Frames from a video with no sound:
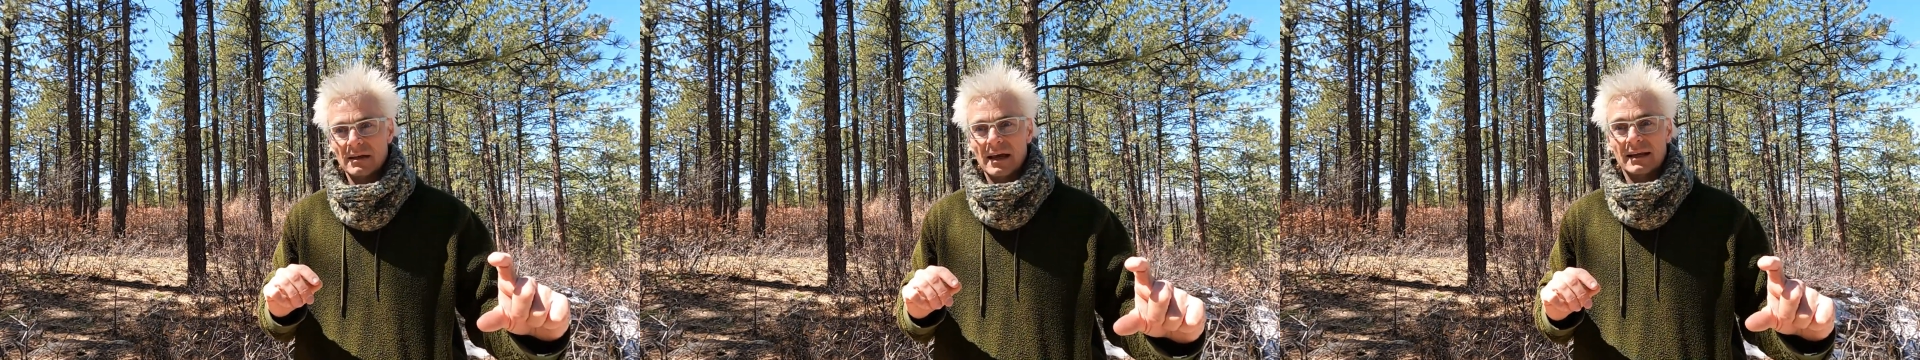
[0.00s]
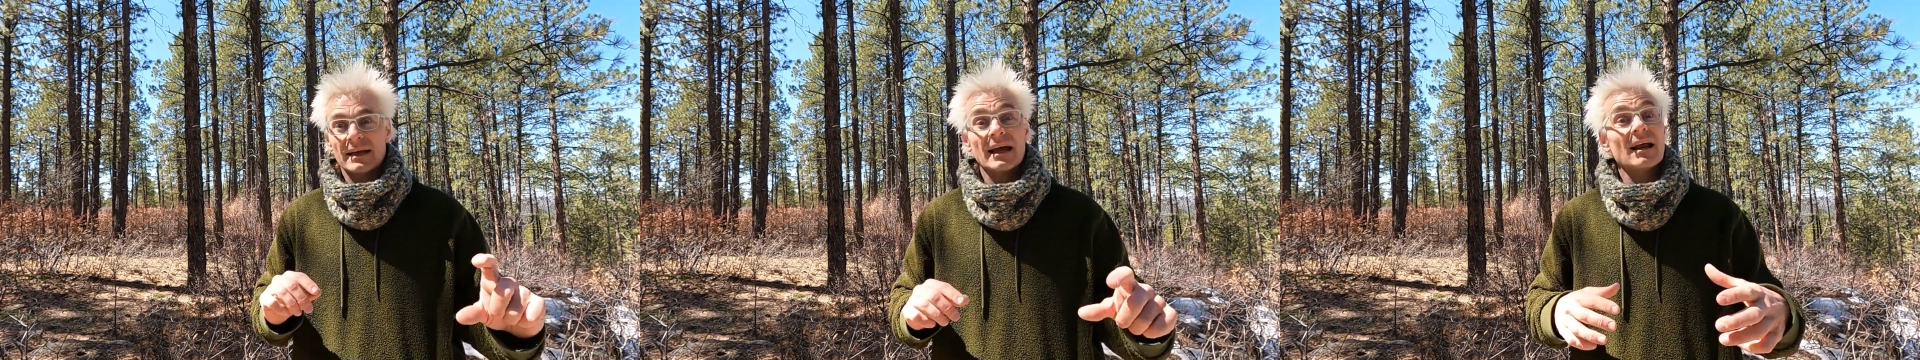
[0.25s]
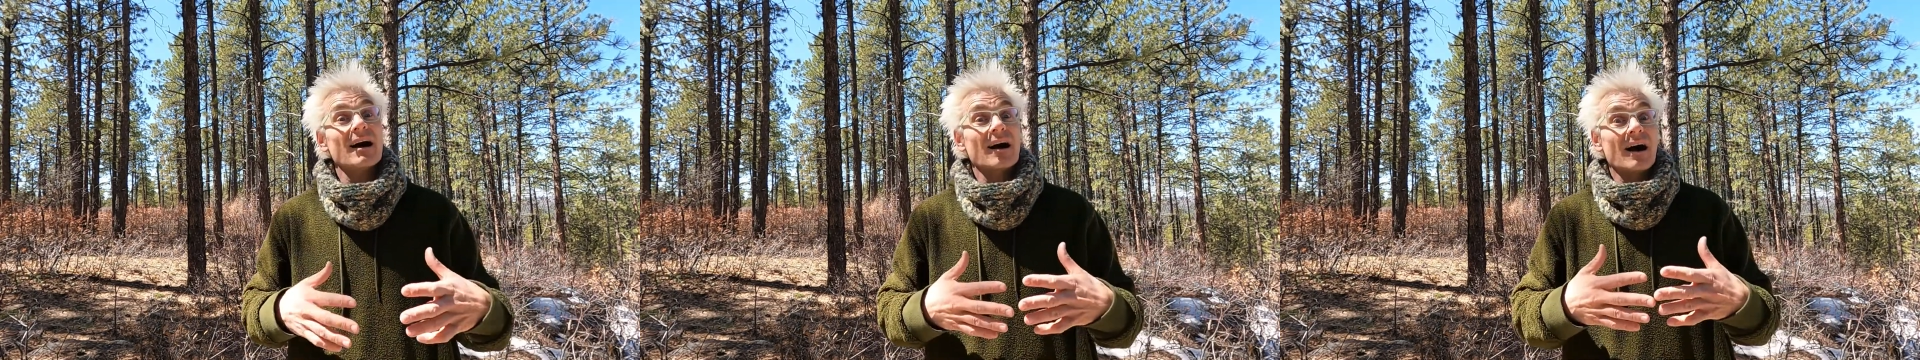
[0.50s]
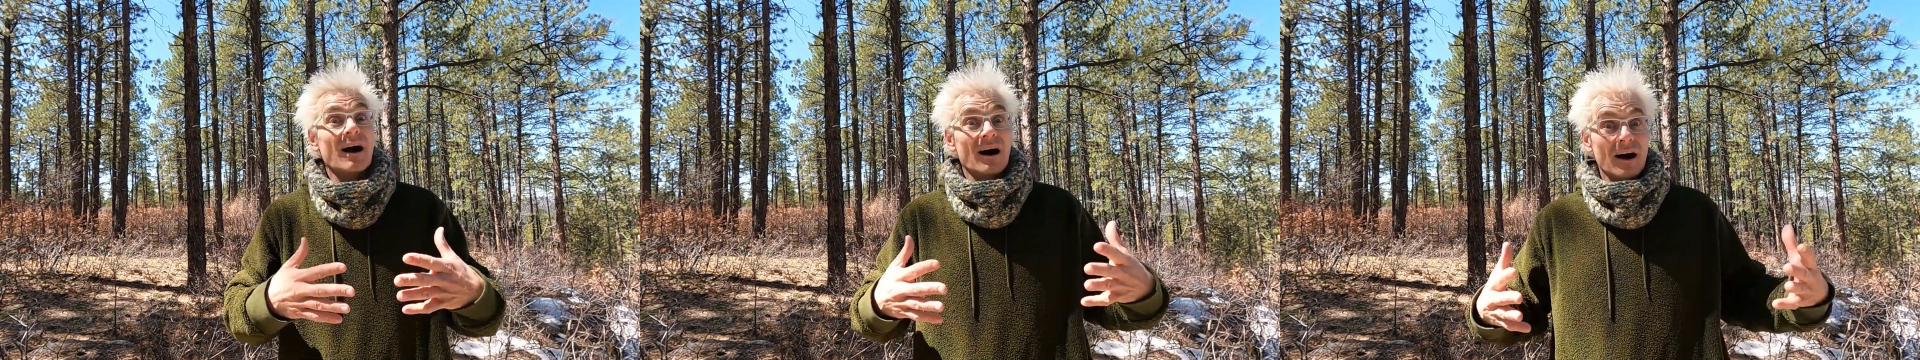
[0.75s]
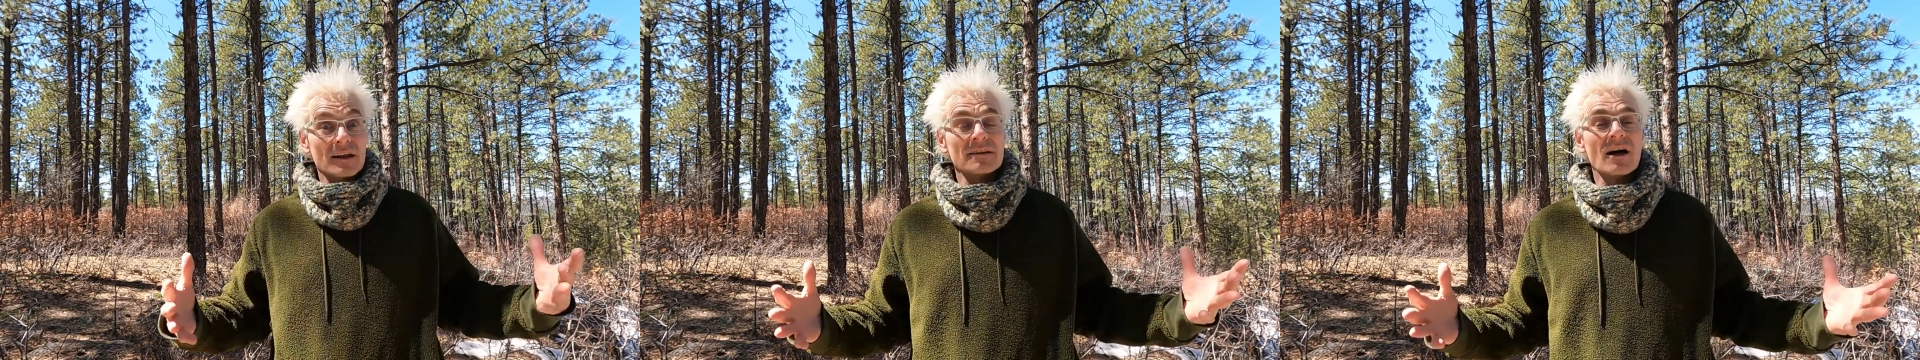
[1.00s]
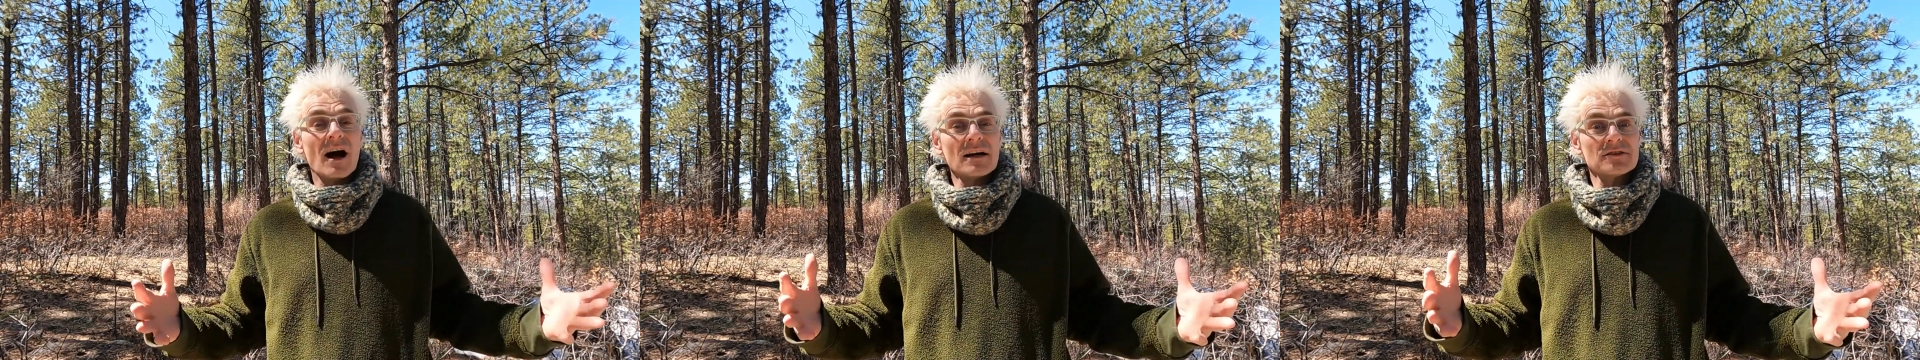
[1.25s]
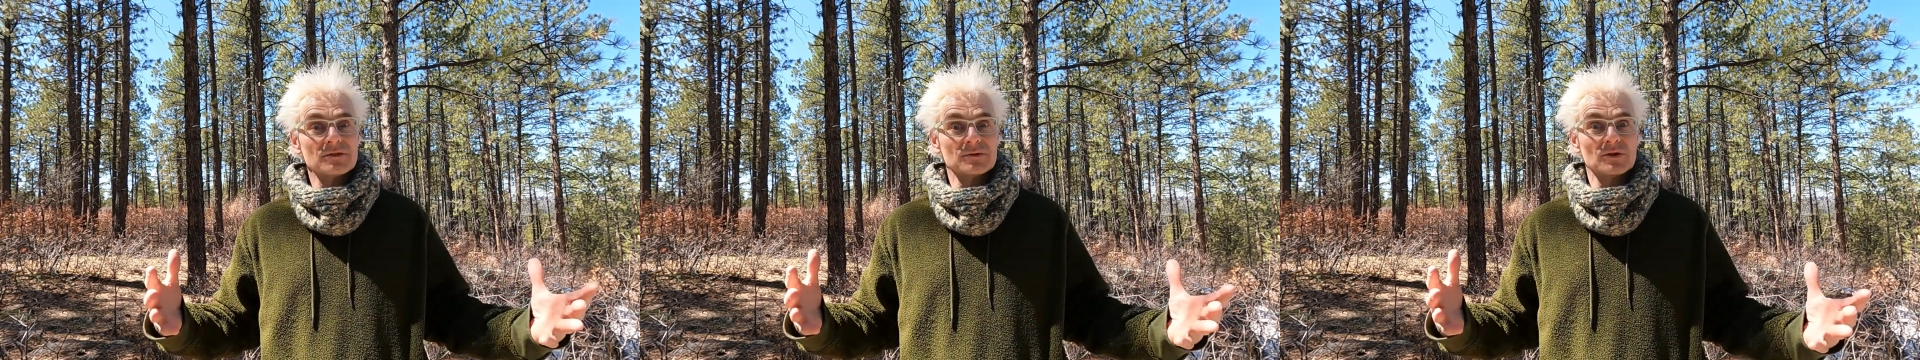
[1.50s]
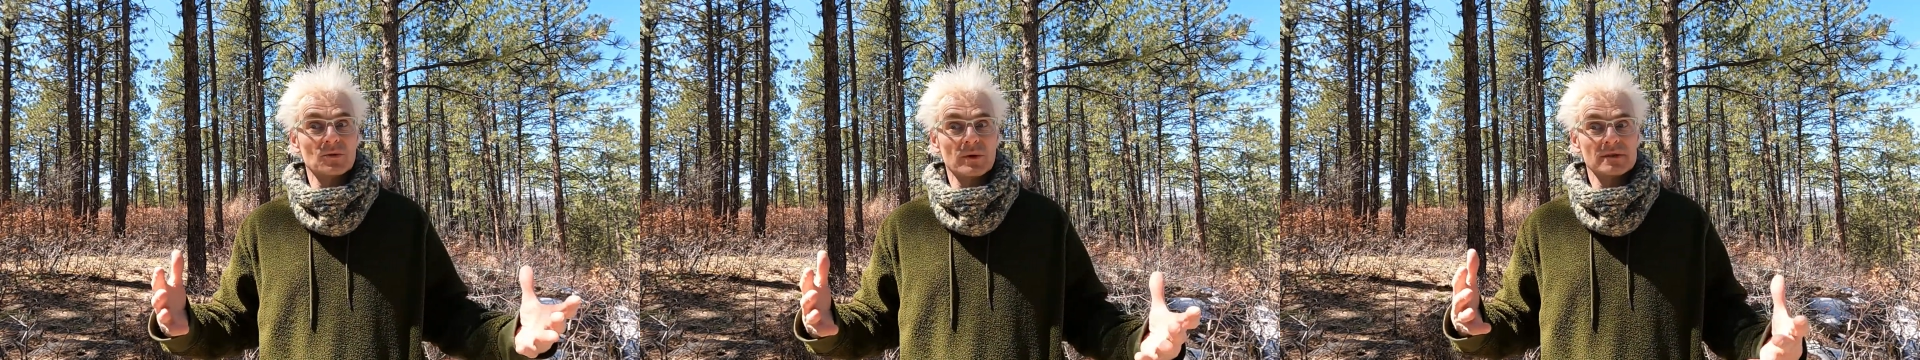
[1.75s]
And it kind of unlocks you
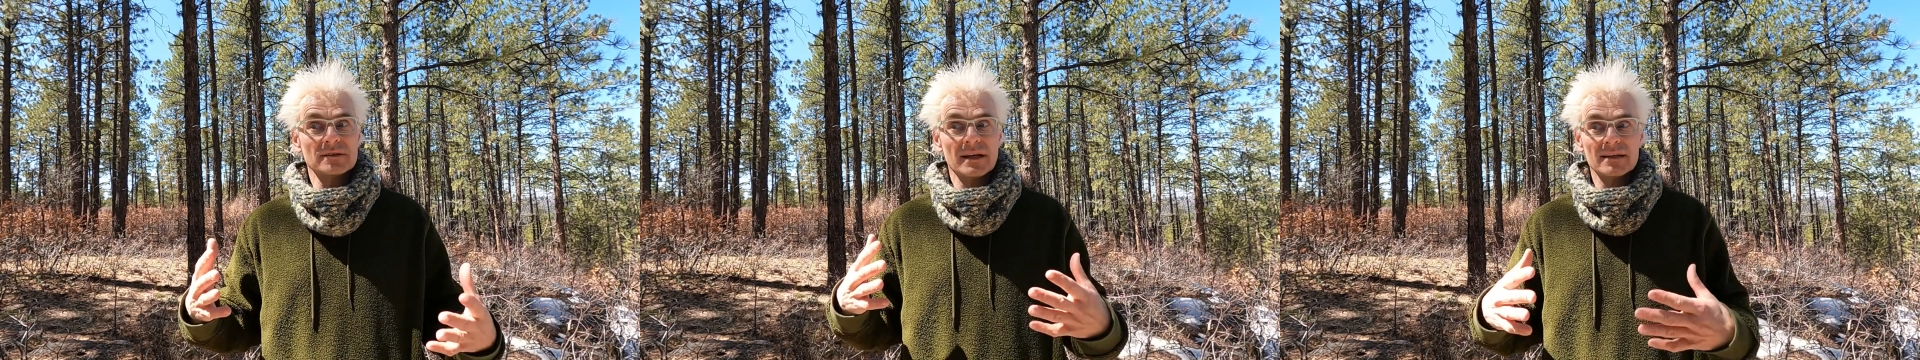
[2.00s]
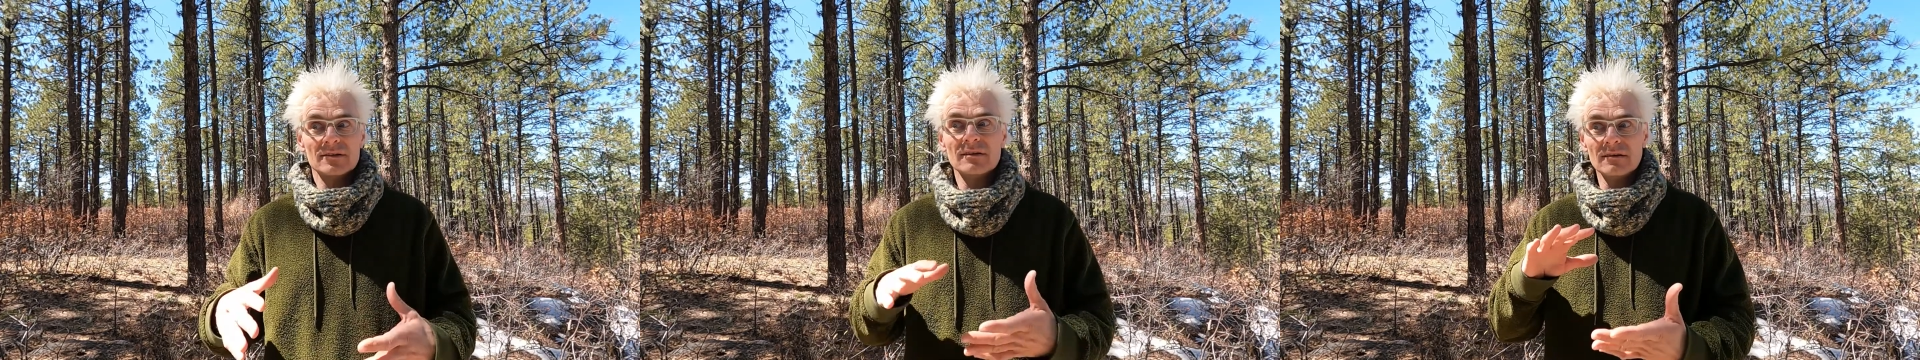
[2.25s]
to where it's like you